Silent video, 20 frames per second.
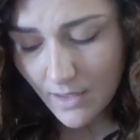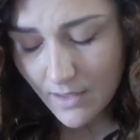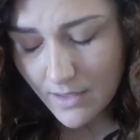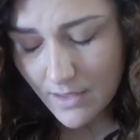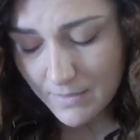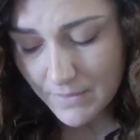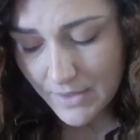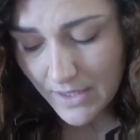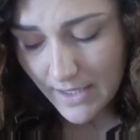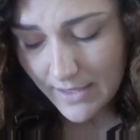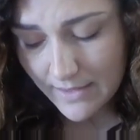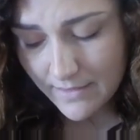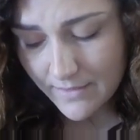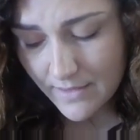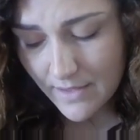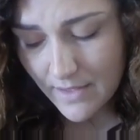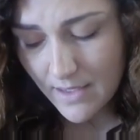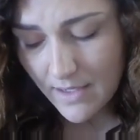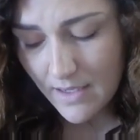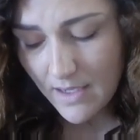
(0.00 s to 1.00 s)
Number 9,
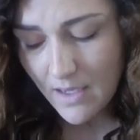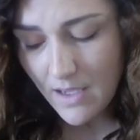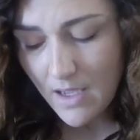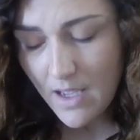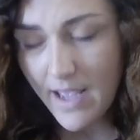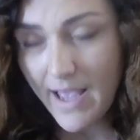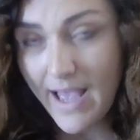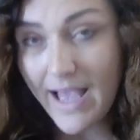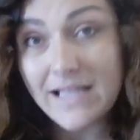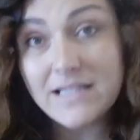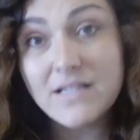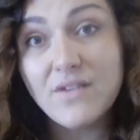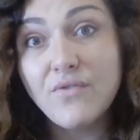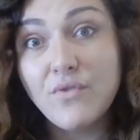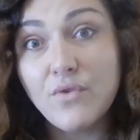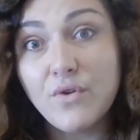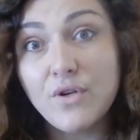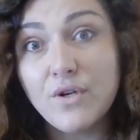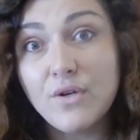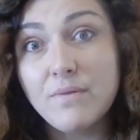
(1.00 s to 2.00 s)
as a
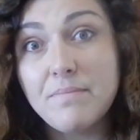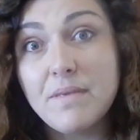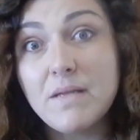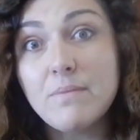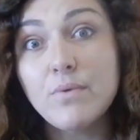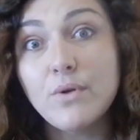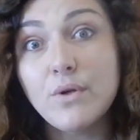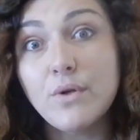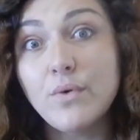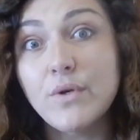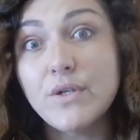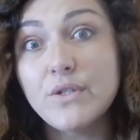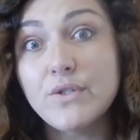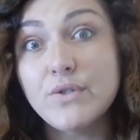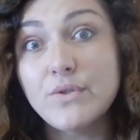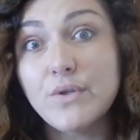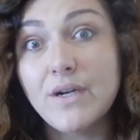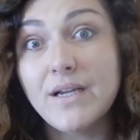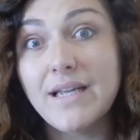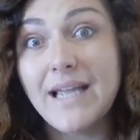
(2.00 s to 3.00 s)
foreigner, people are going to
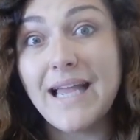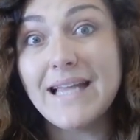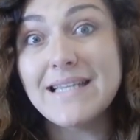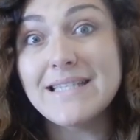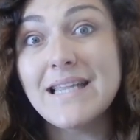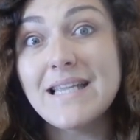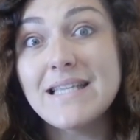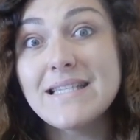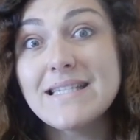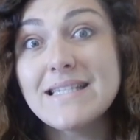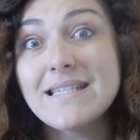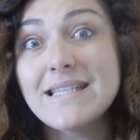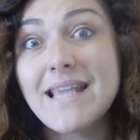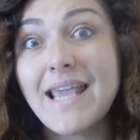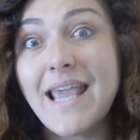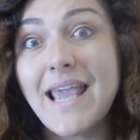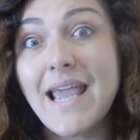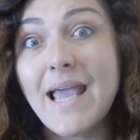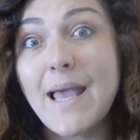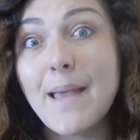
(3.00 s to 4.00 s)
try and
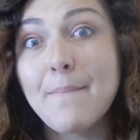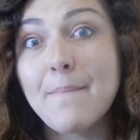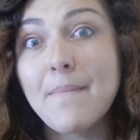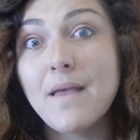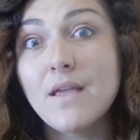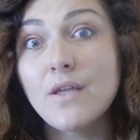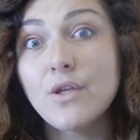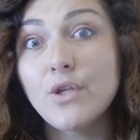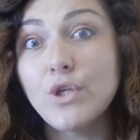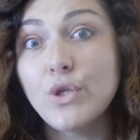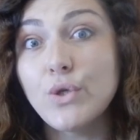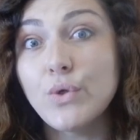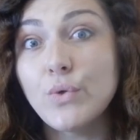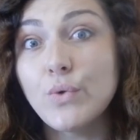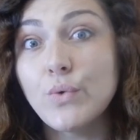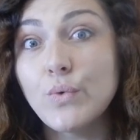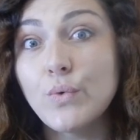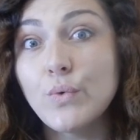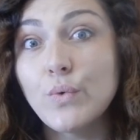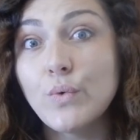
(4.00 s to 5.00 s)
scam
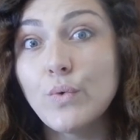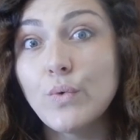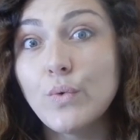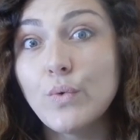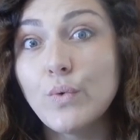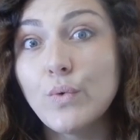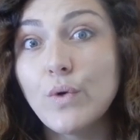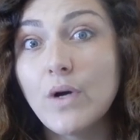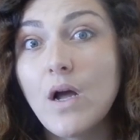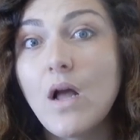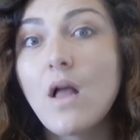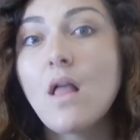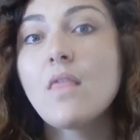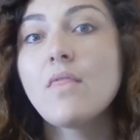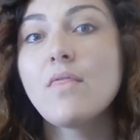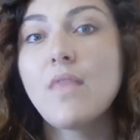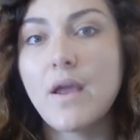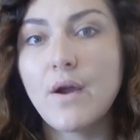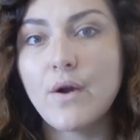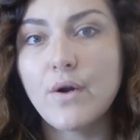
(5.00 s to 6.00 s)
you.
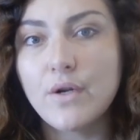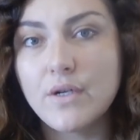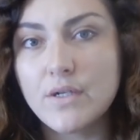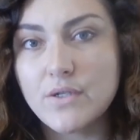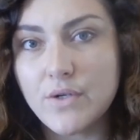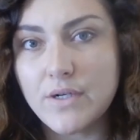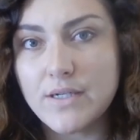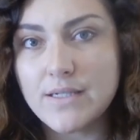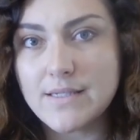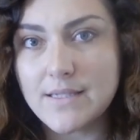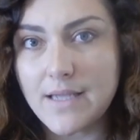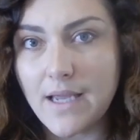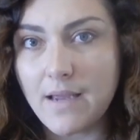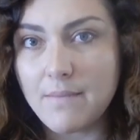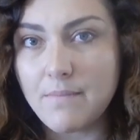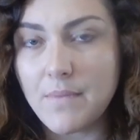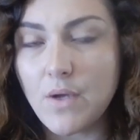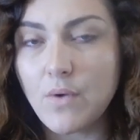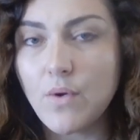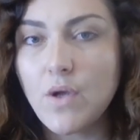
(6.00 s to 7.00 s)
They're going to try and
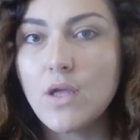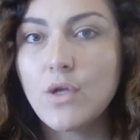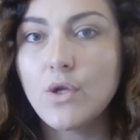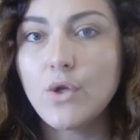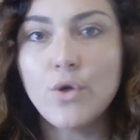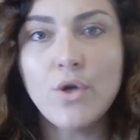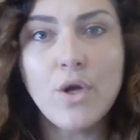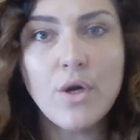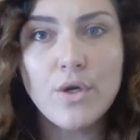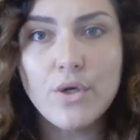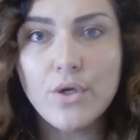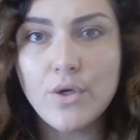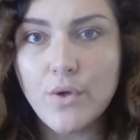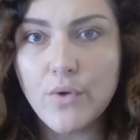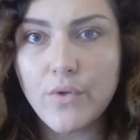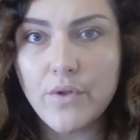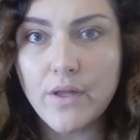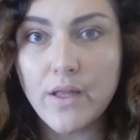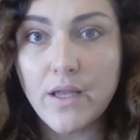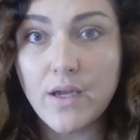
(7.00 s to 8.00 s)
scam you. You're not going to
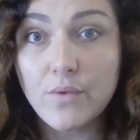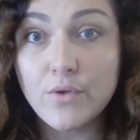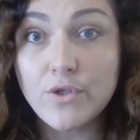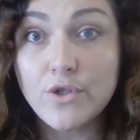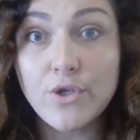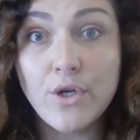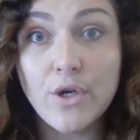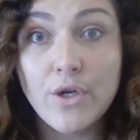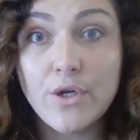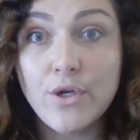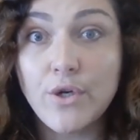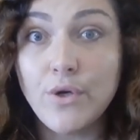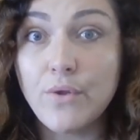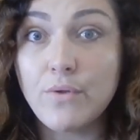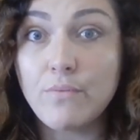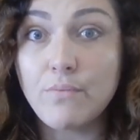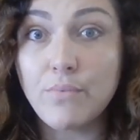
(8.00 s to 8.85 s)
know the language. You're not going to know the